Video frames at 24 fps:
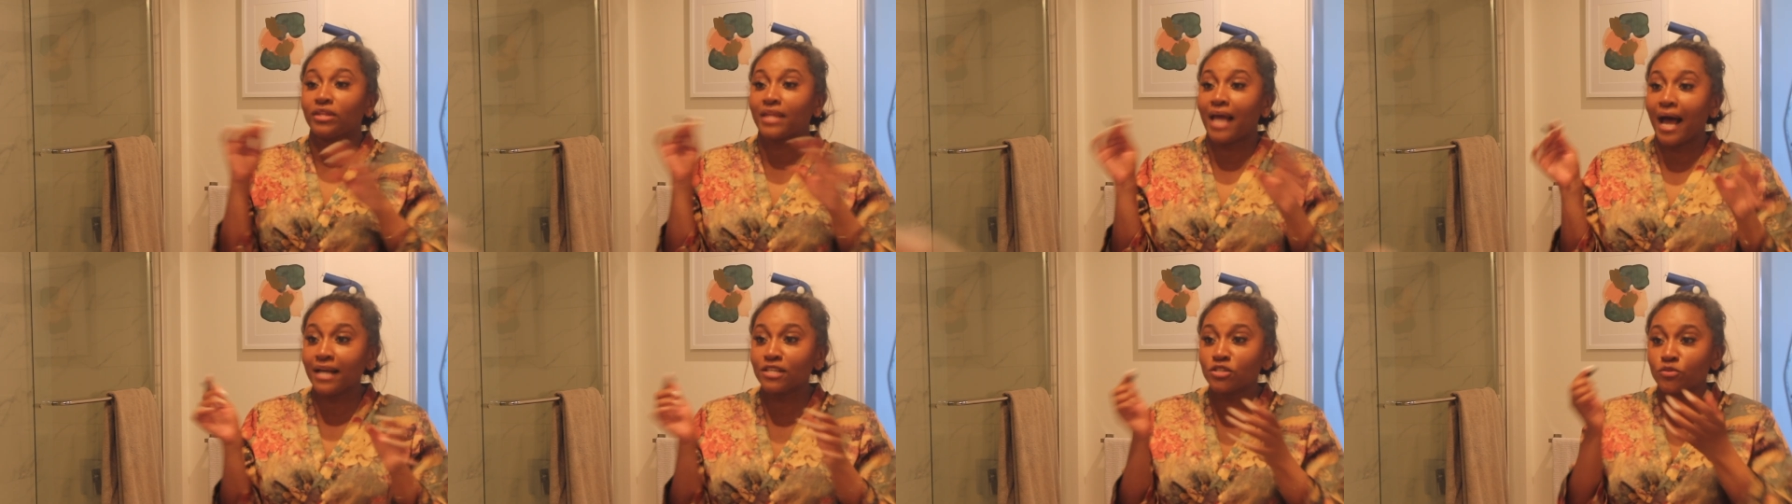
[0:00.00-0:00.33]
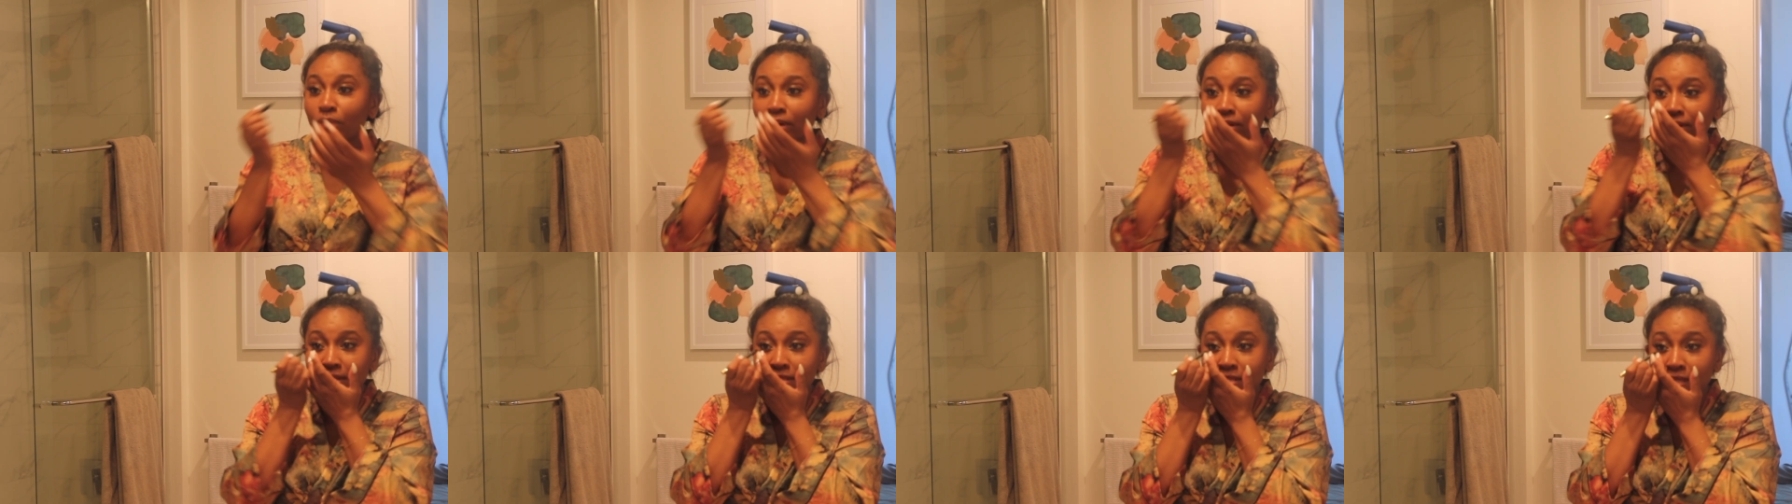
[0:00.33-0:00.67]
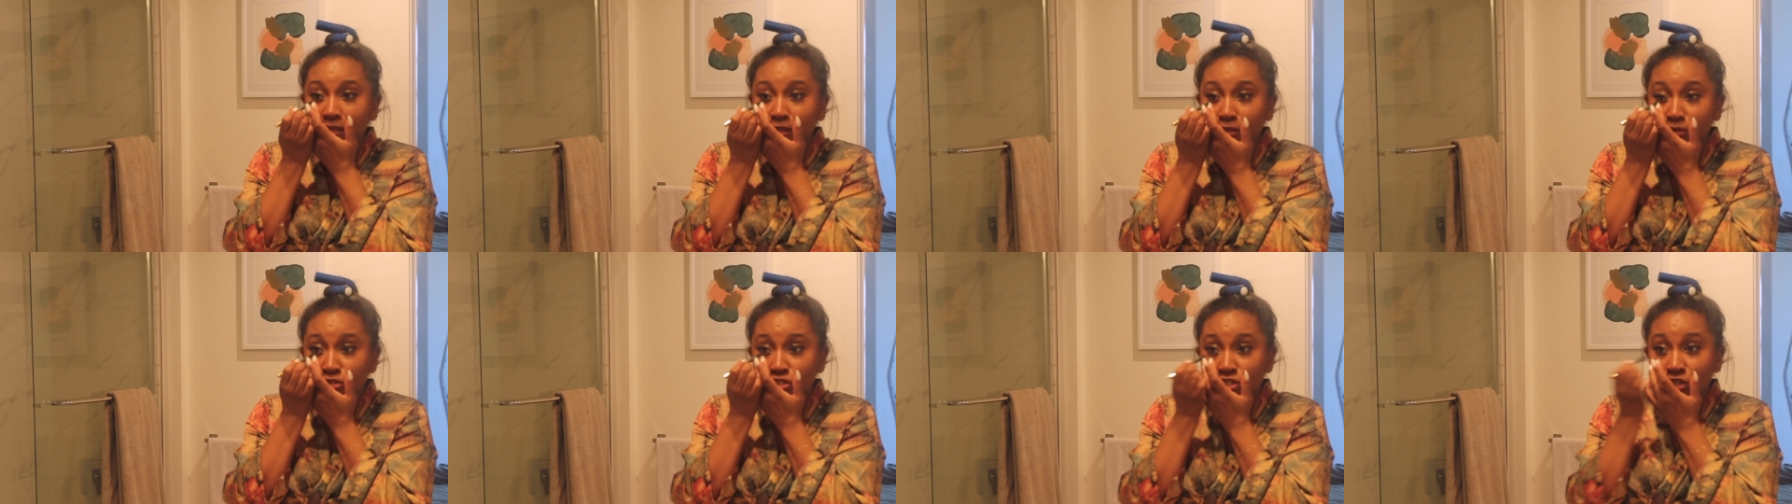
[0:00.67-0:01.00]
that's where the
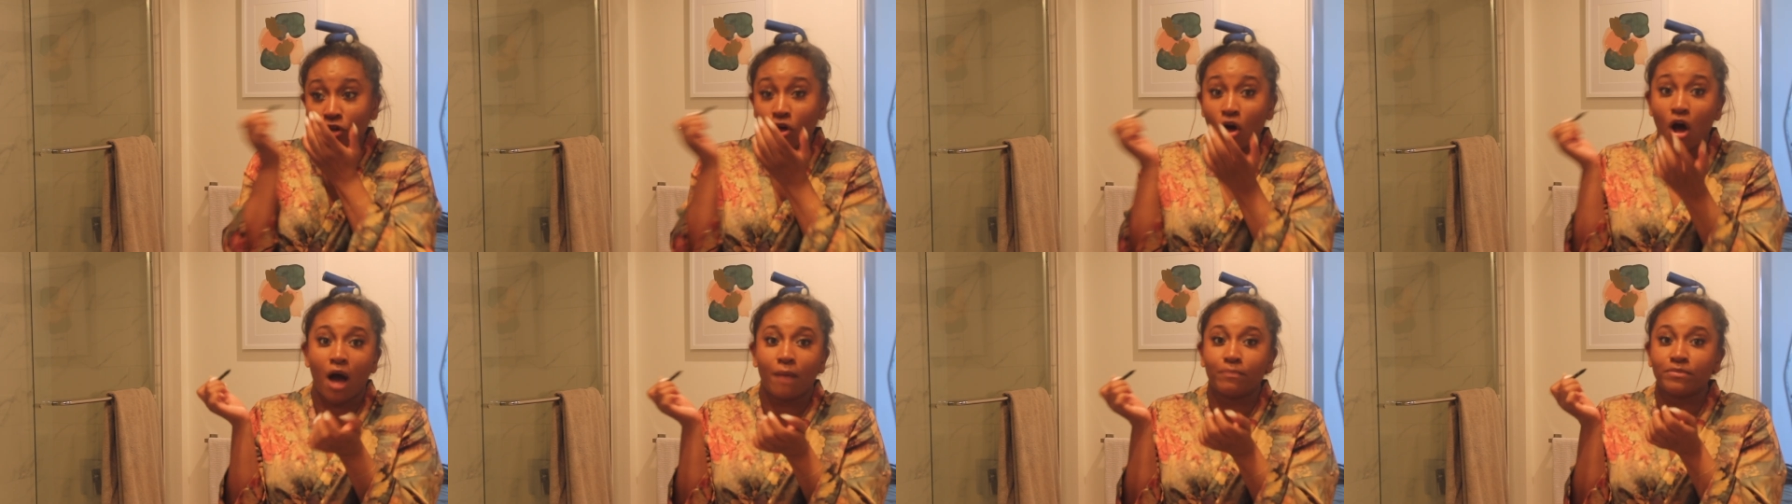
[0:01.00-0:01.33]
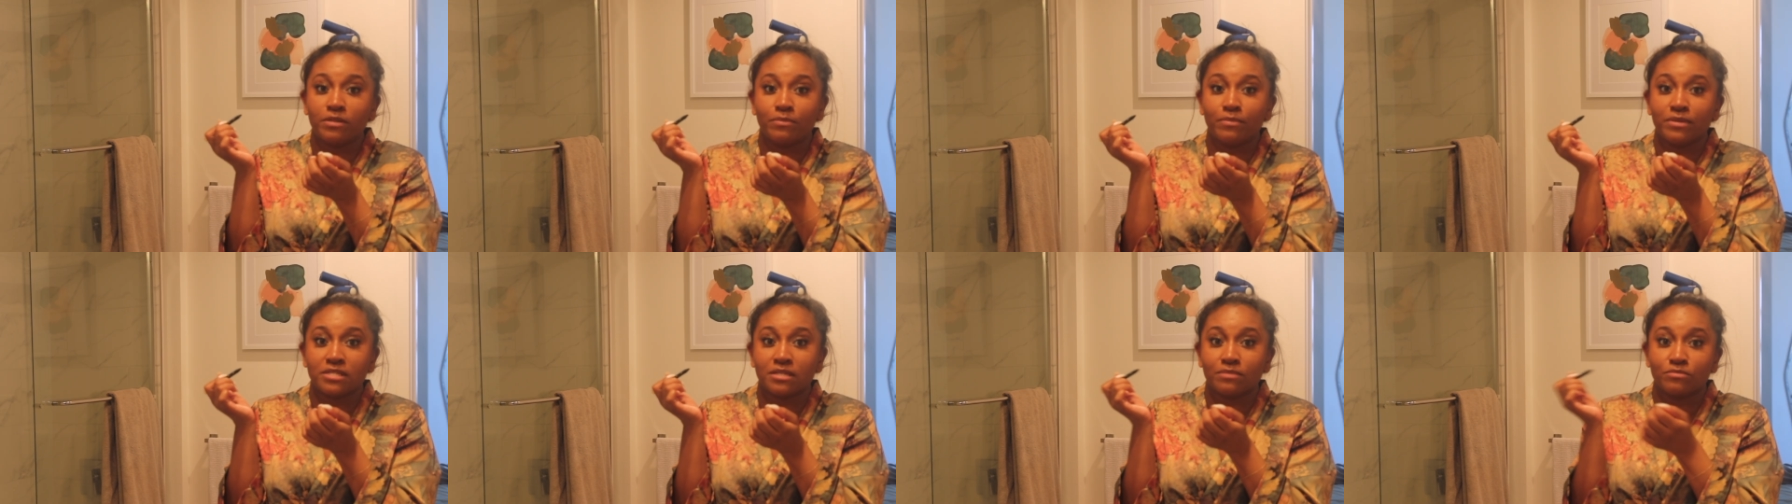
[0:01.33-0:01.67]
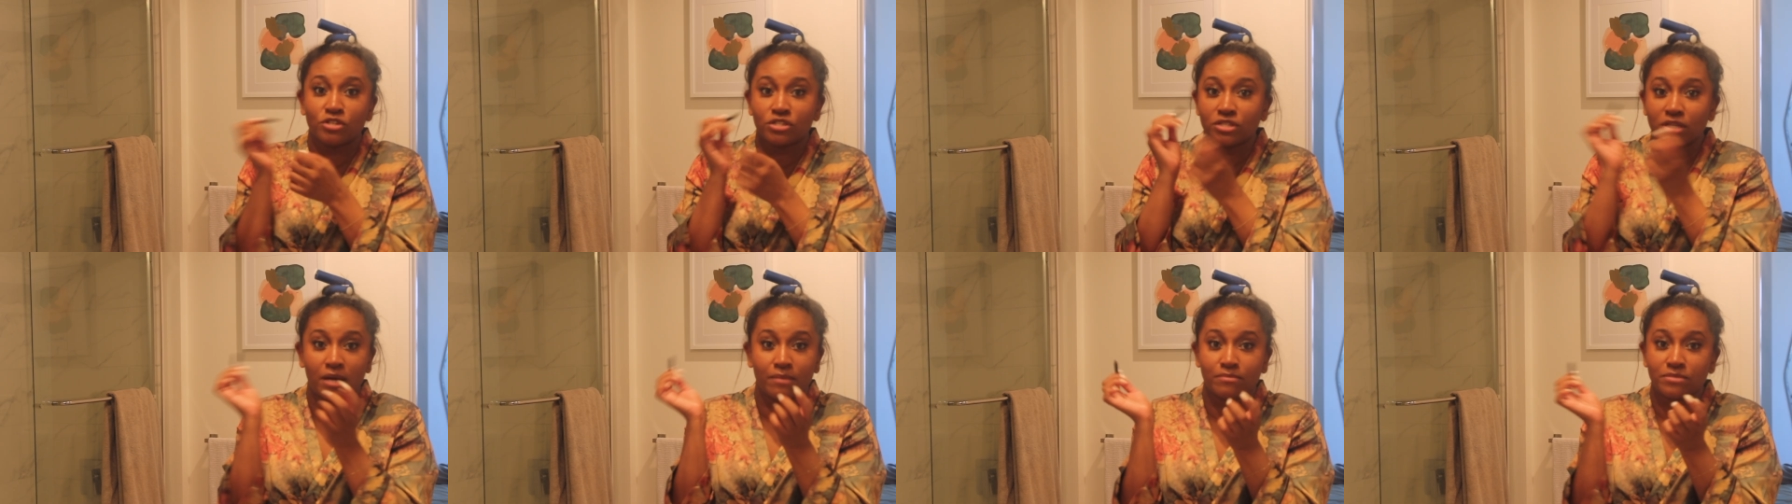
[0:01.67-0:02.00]
delusional optimism
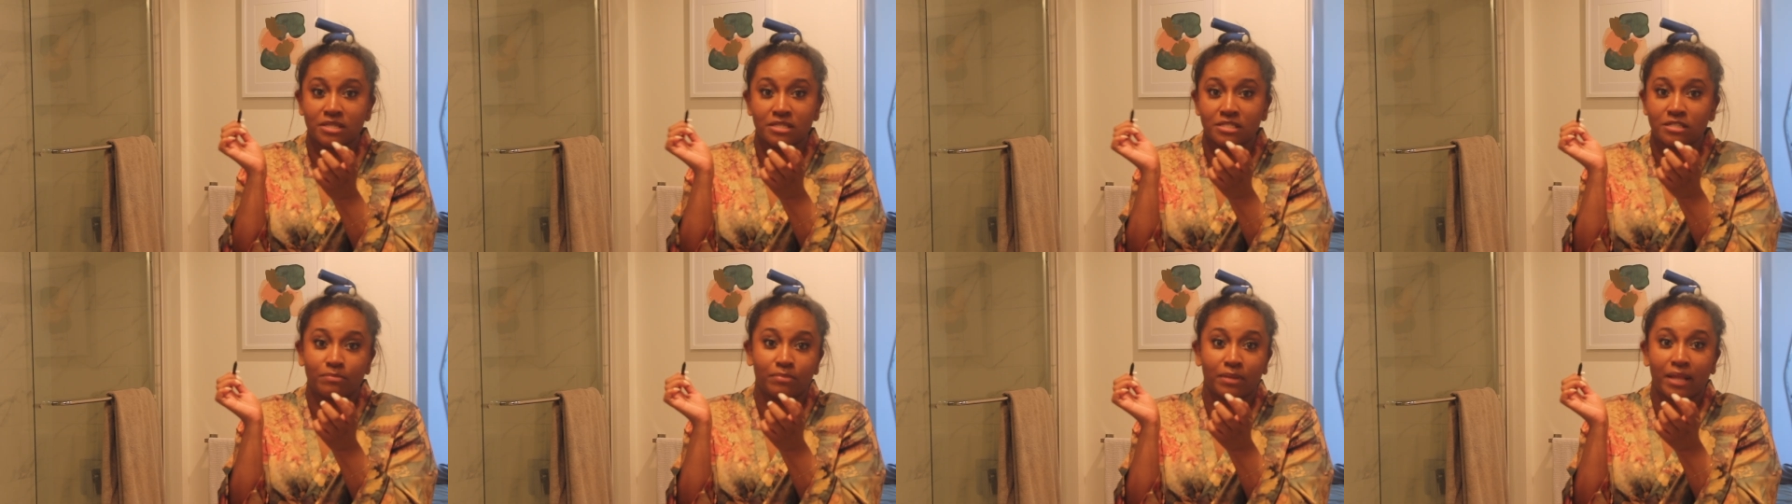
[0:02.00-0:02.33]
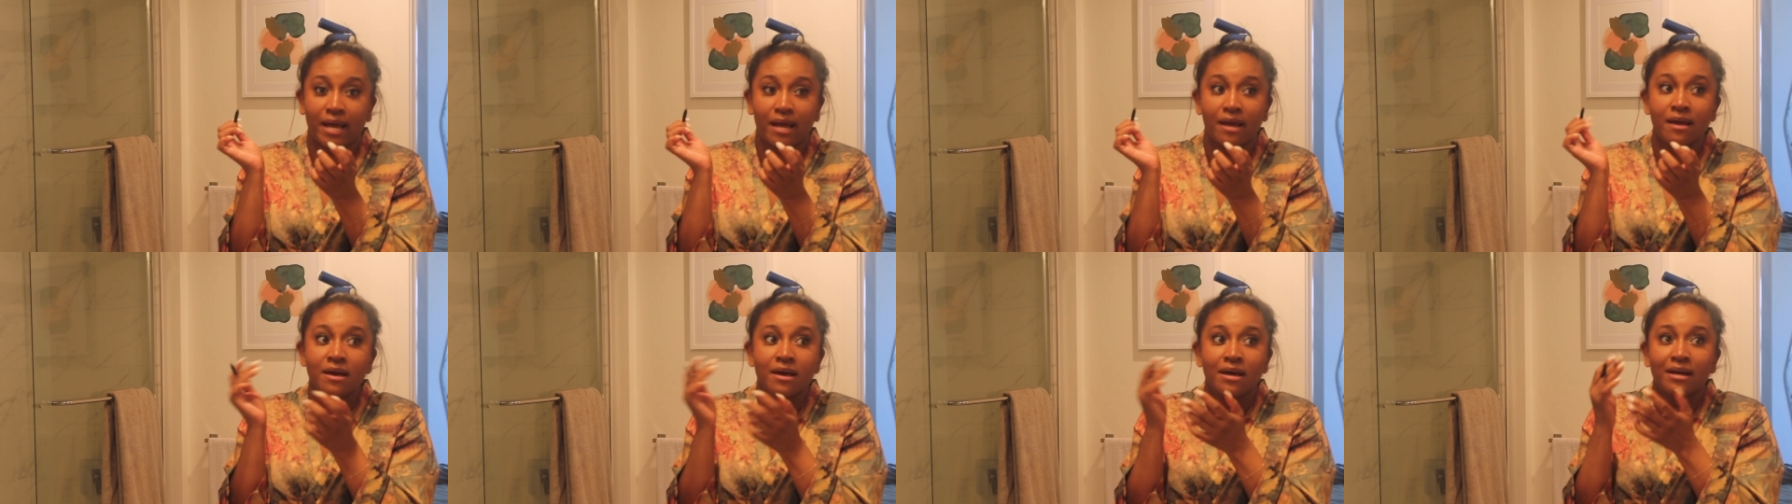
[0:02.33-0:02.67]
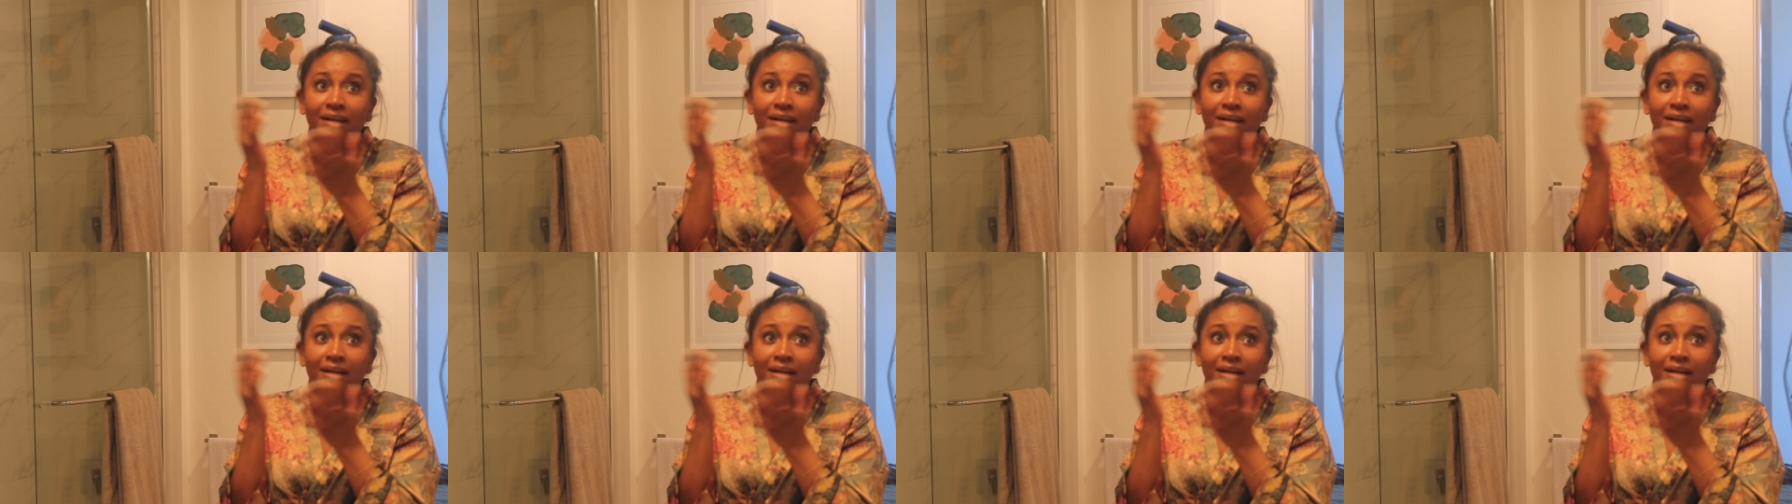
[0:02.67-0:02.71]
just comes into play,